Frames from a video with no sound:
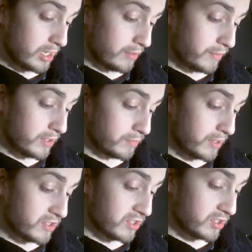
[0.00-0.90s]
if he's
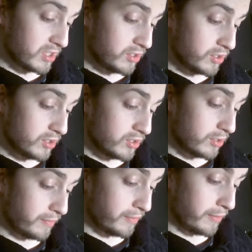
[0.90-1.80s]
within 6 inches
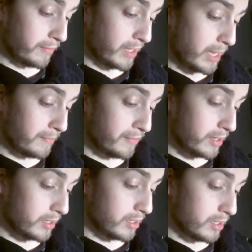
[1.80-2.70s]
of the
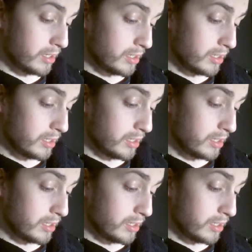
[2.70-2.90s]
campfire,